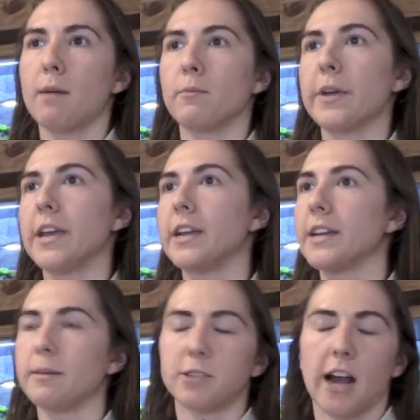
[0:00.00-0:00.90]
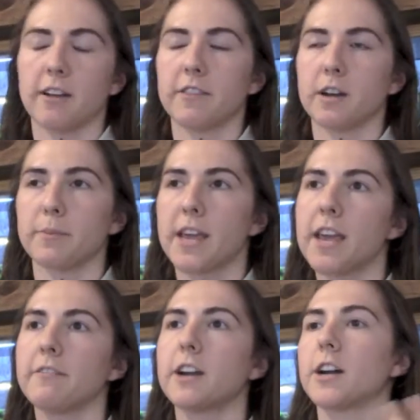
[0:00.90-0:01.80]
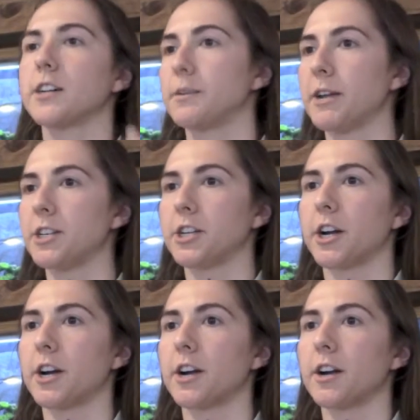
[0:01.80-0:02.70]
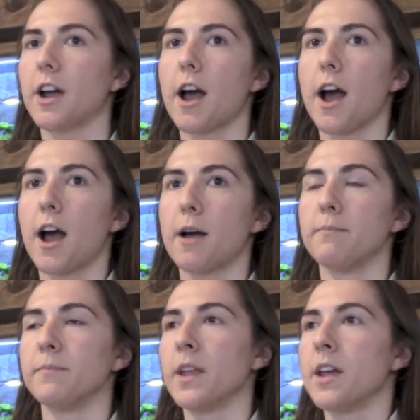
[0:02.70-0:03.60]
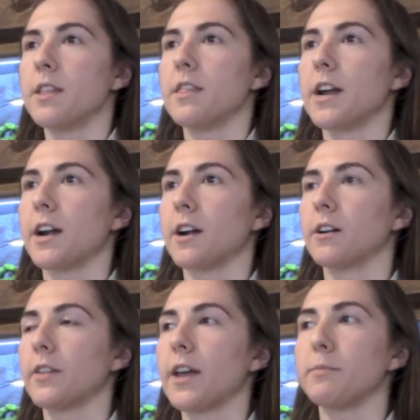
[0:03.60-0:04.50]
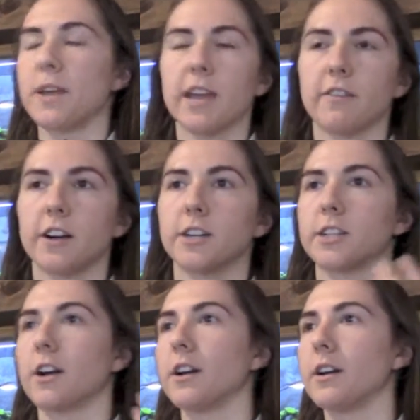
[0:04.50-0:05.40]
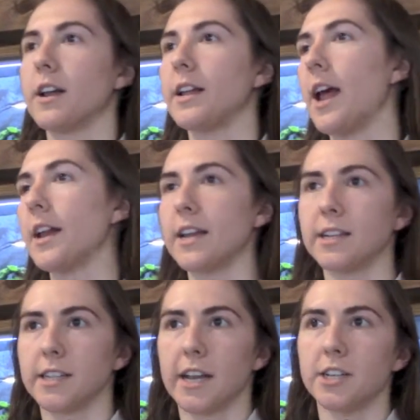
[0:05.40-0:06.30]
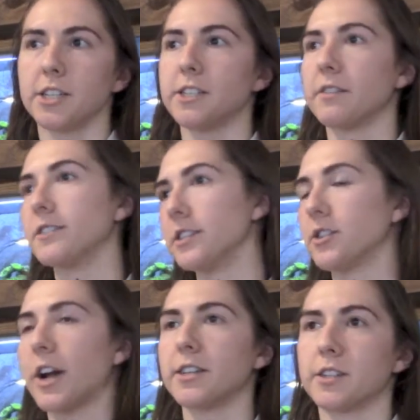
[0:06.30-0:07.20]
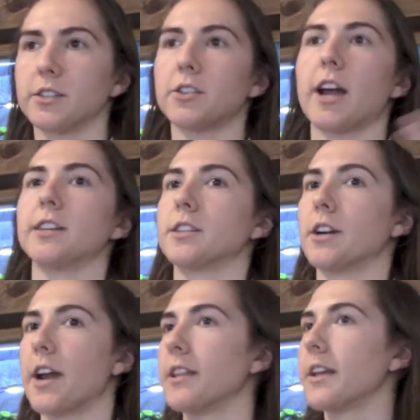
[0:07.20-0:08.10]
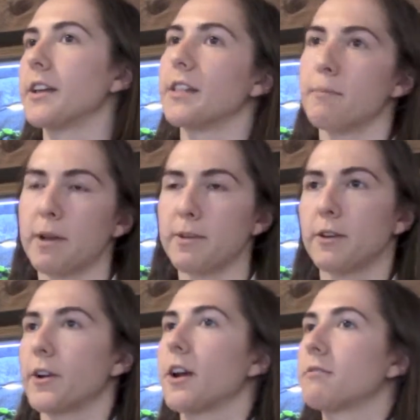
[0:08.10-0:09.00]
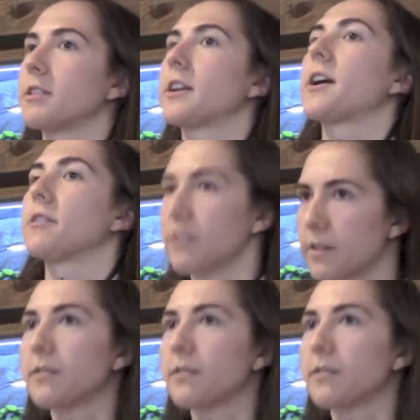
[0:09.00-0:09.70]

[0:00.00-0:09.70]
We keep track of their behavior to make sure their behaviors aren't any indications of distress or stress or anything that might be going on with their health.